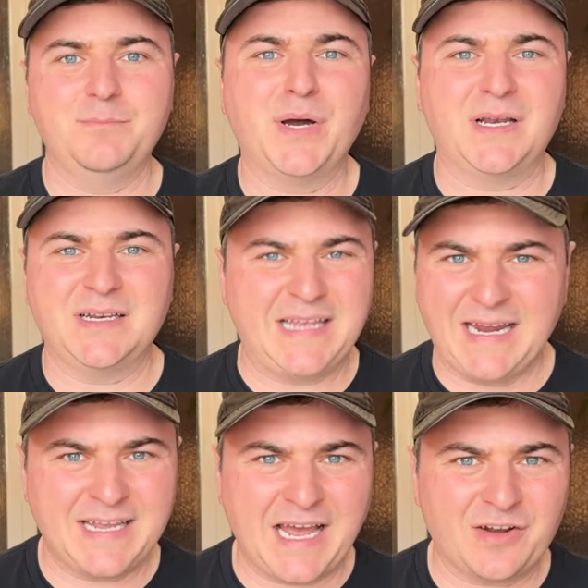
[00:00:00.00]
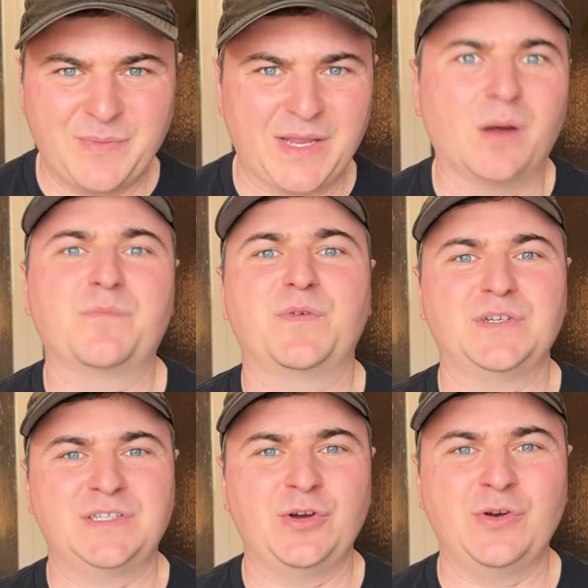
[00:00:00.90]
but getting out of my comfort
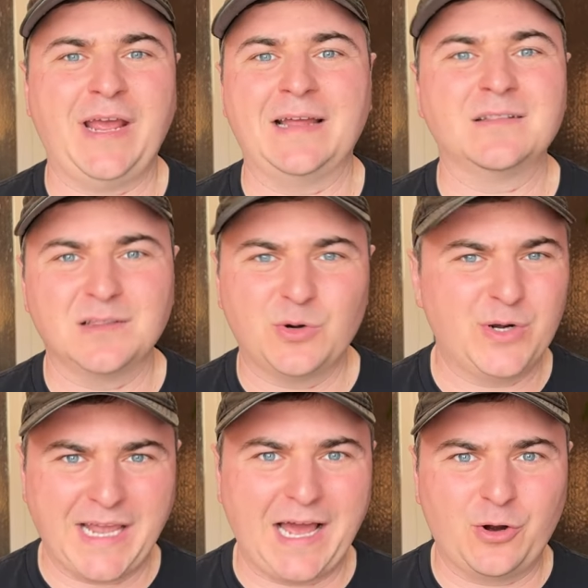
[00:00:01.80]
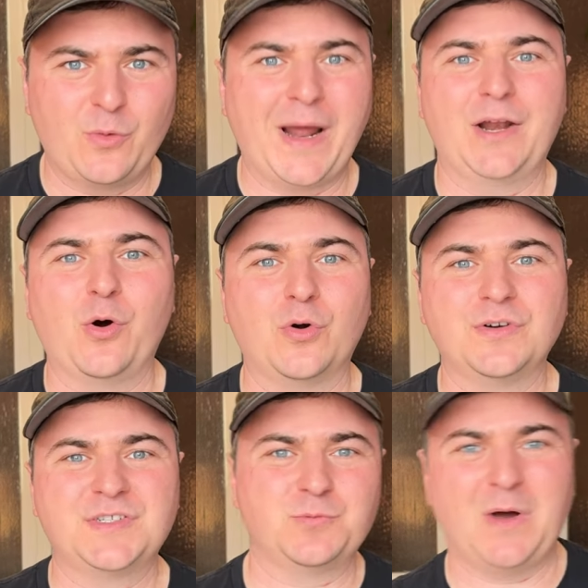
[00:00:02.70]
zone and learning how to ride a
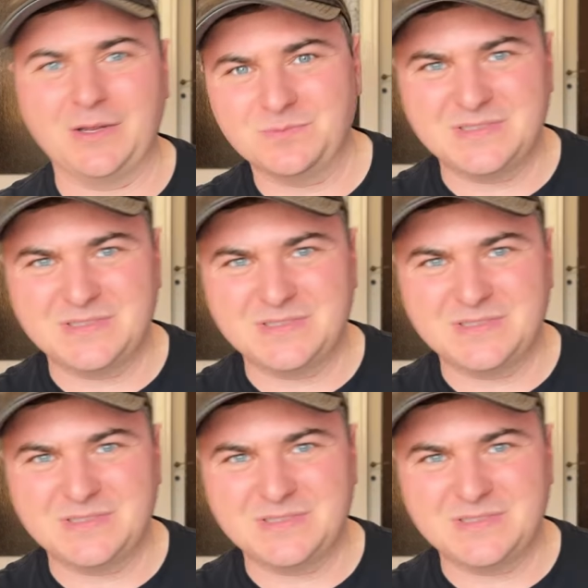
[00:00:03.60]
horse while